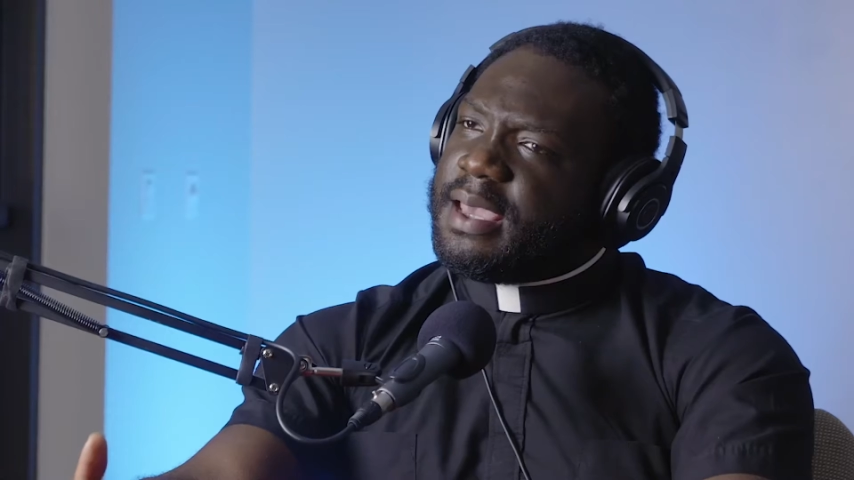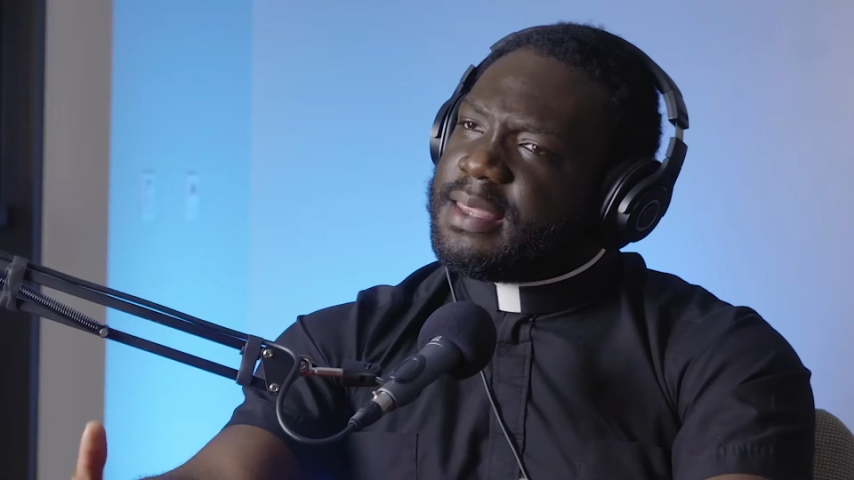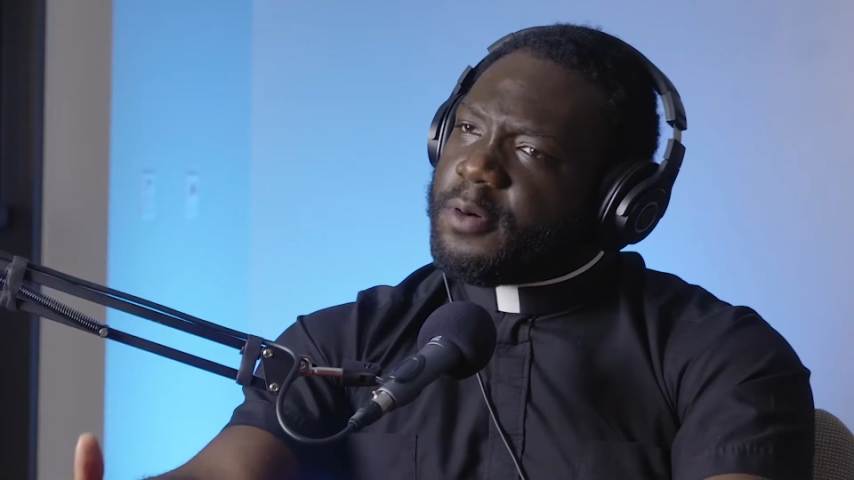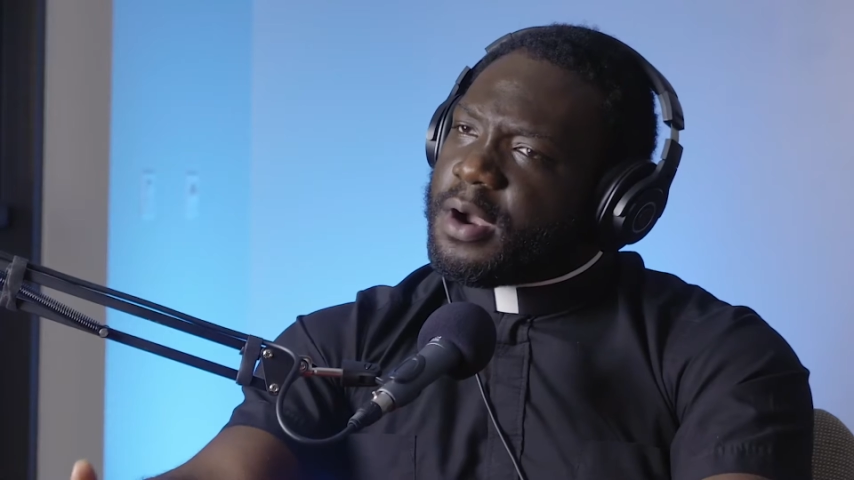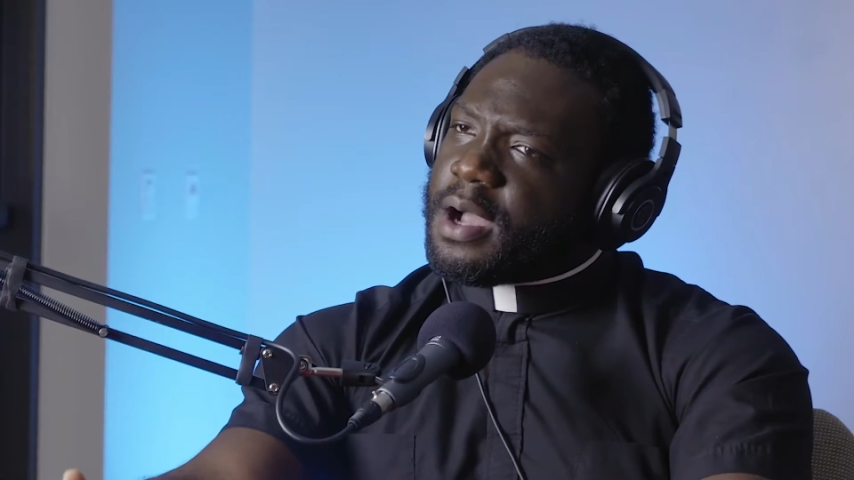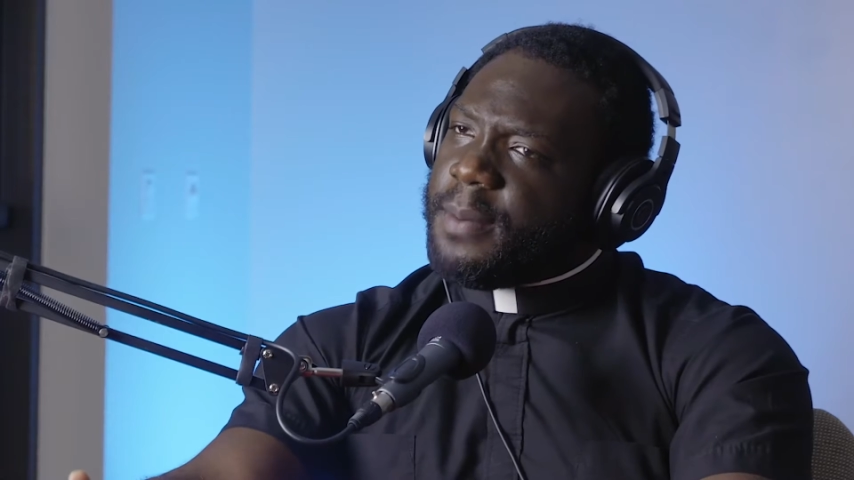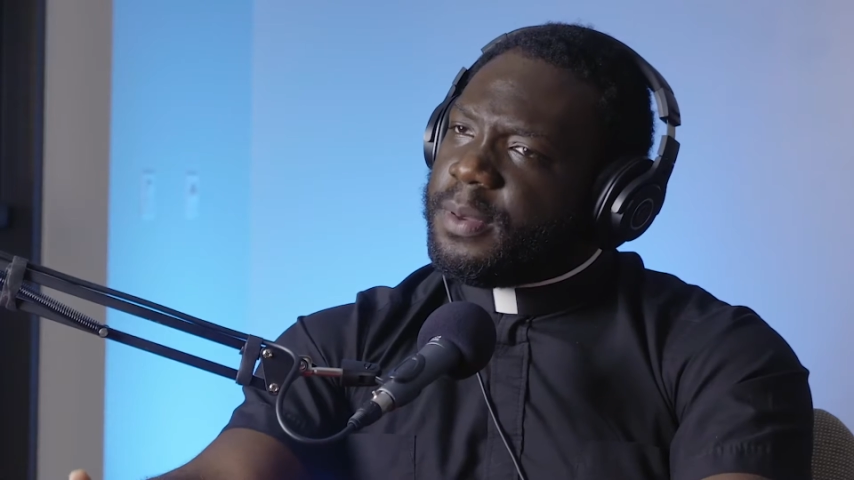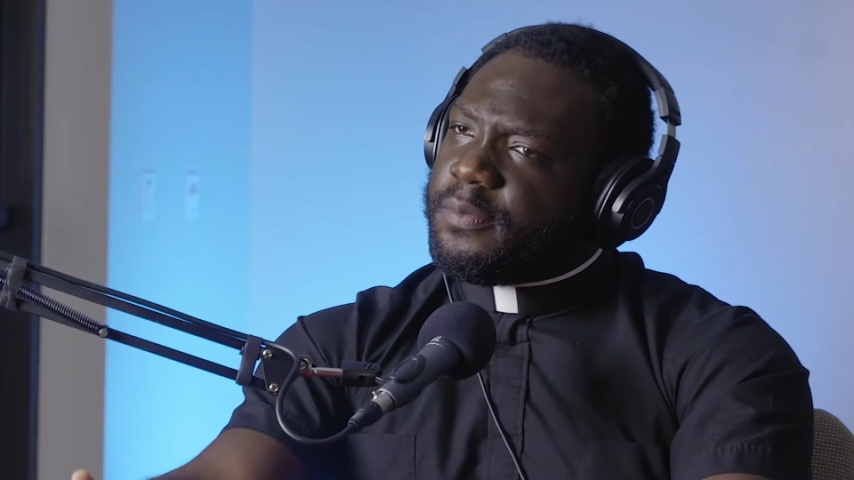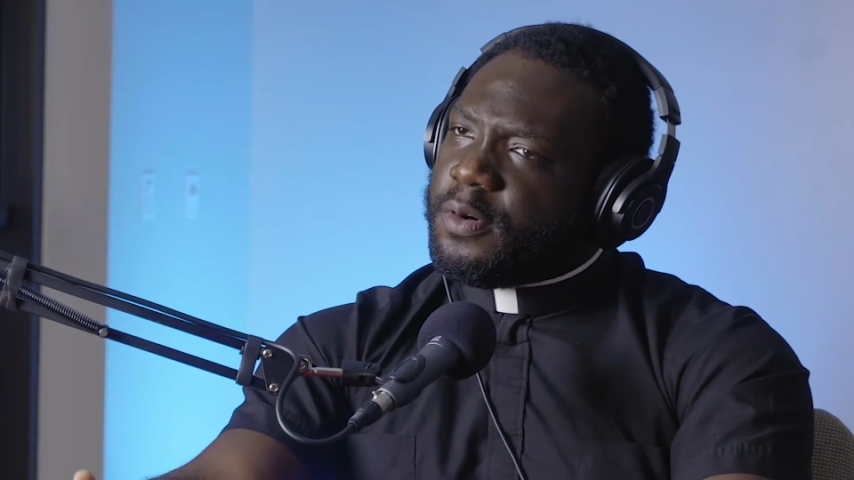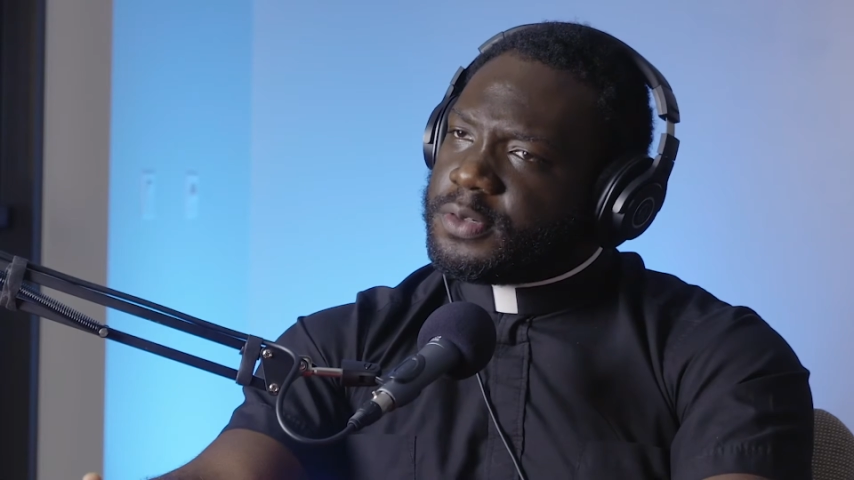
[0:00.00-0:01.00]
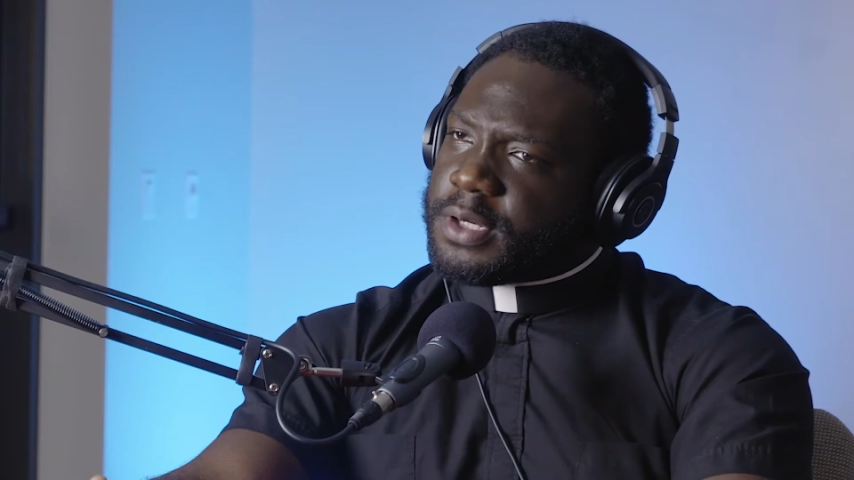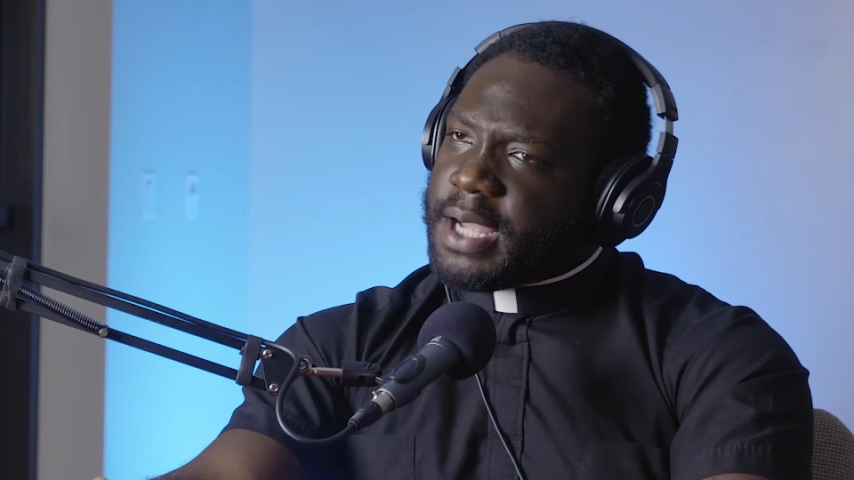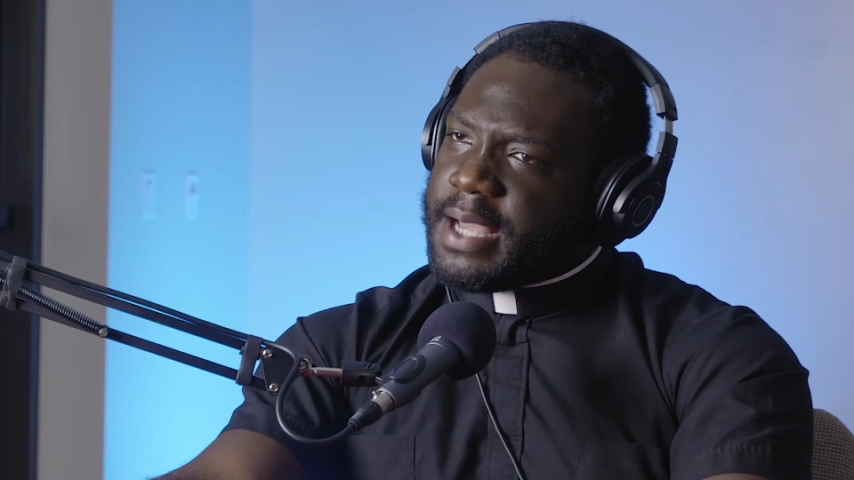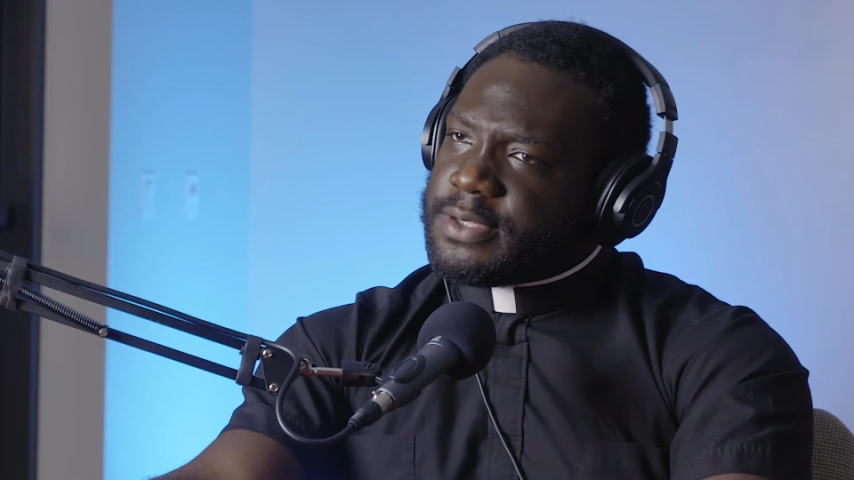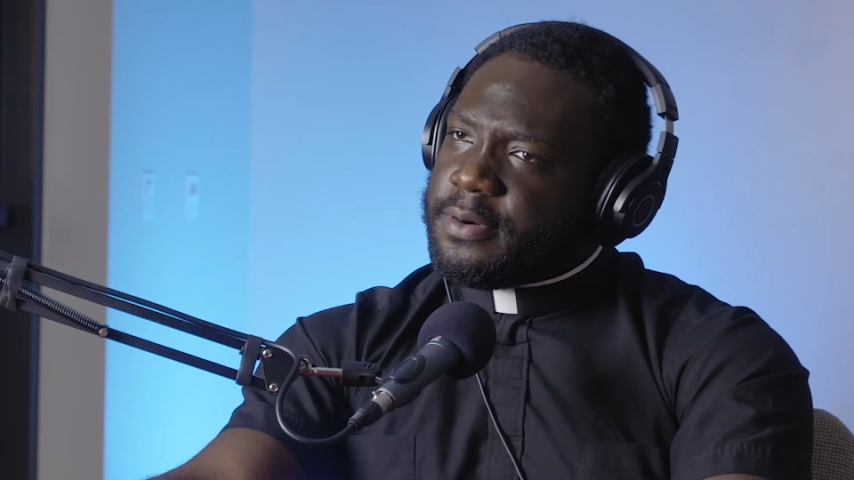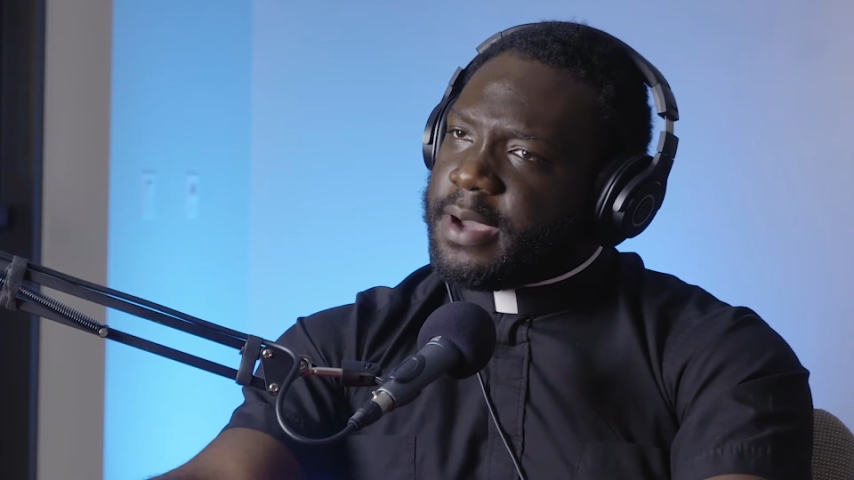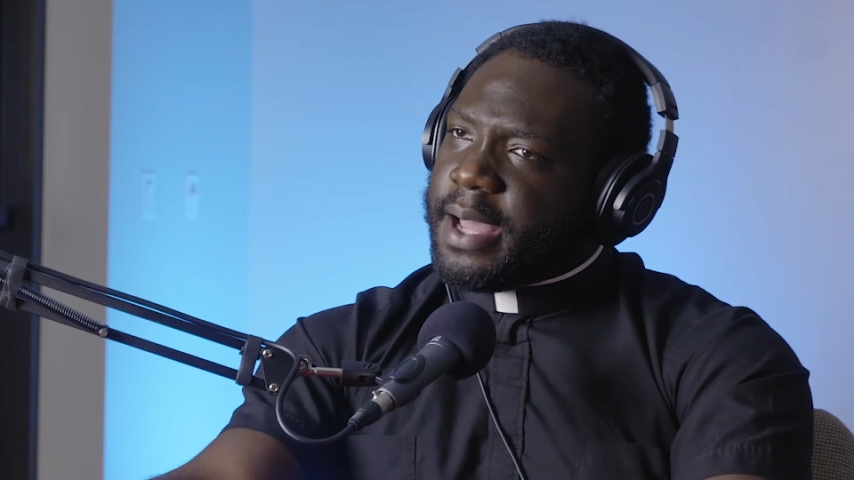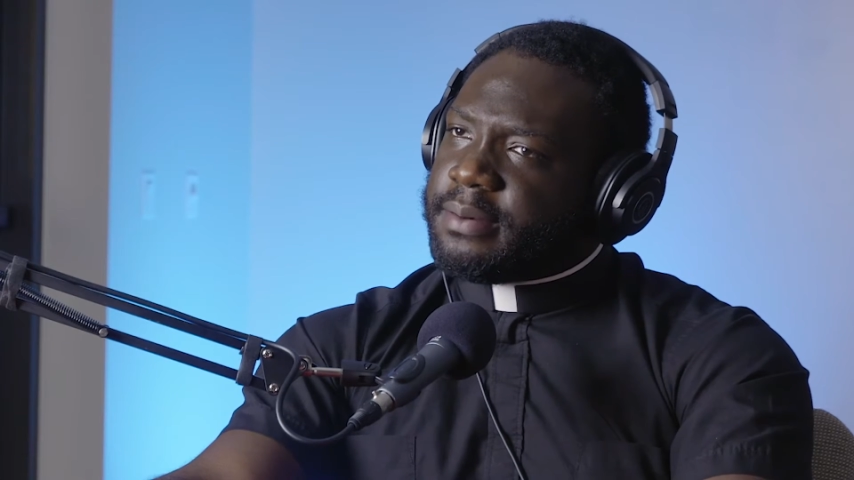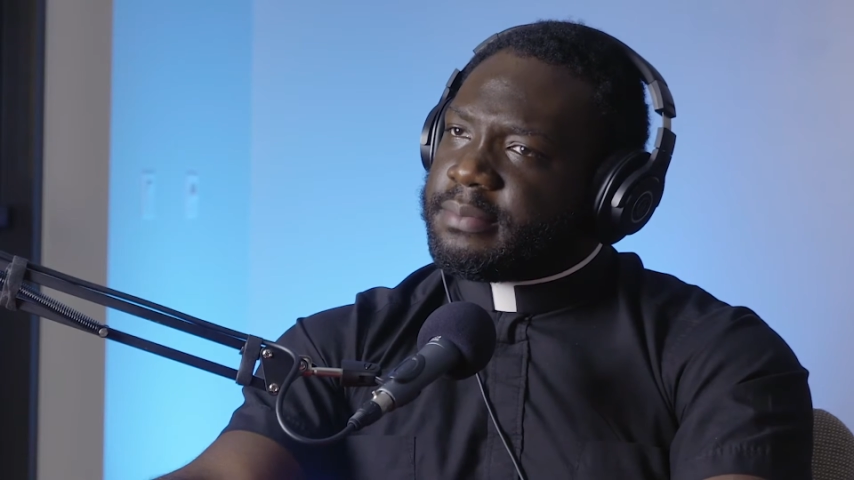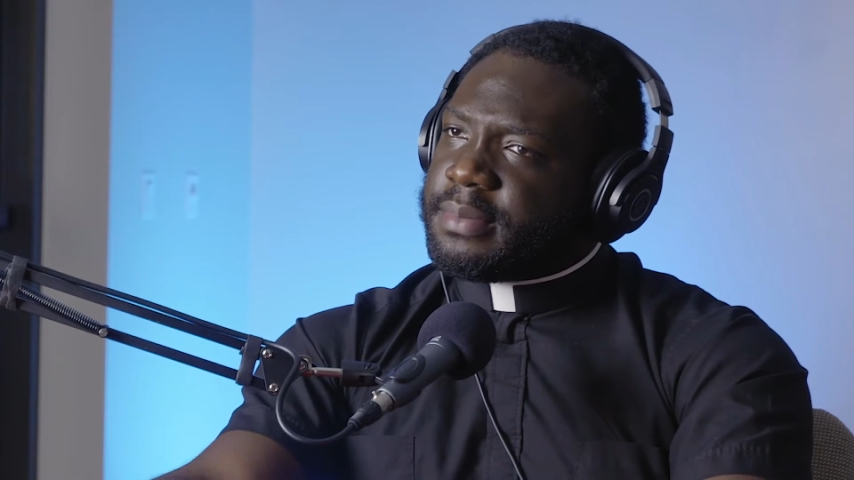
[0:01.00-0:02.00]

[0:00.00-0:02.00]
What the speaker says: There were a couple of older guys who had